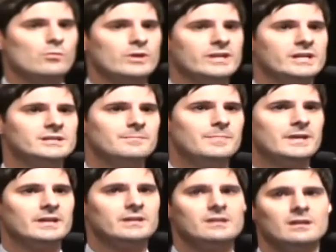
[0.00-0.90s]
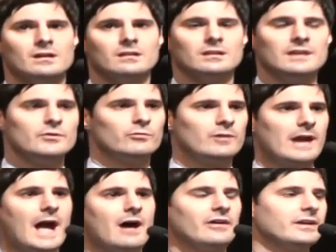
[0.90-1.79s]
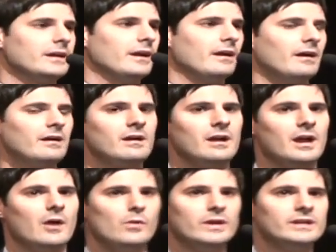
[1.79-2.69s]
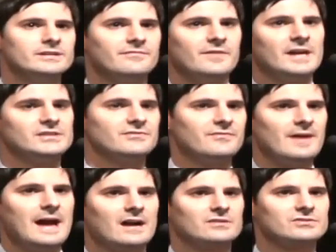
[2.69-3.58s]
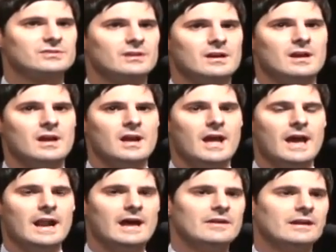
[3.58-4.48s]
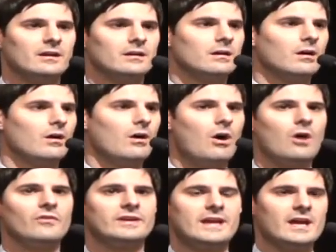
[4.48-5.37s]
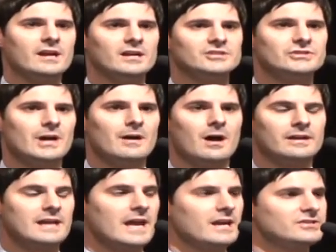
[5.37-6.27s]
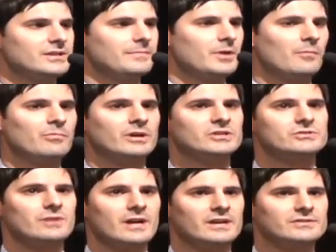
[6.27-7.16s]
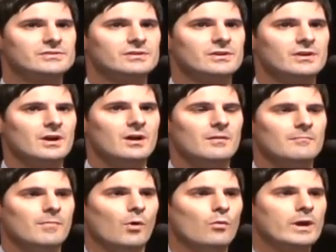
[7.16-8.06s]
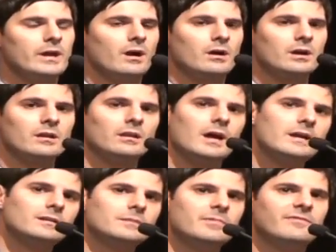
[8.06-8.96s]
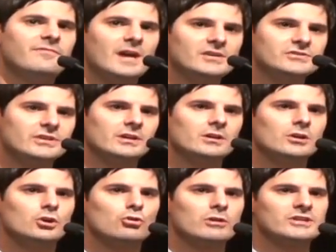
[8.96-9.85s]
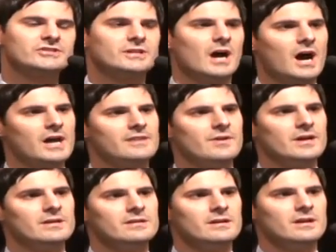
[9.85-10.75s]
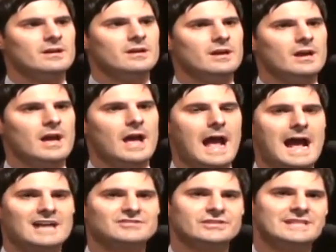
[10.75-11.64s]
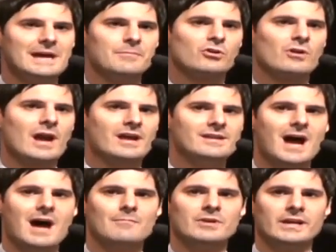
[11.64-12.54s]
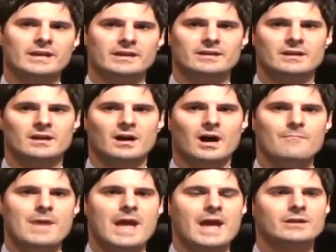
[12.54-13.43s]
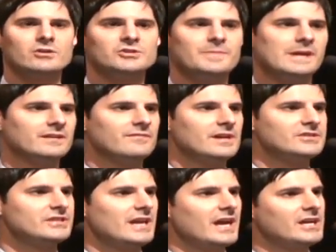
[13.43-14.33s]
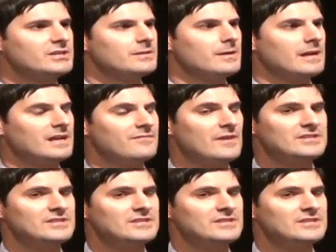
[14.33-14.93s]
think we need to be living reality here and we need to face the facts. And I think all the candidates up here bring strengths. But we are gonna likely be facing Chris Donovan as the Democrat nomee, a man who's being investigated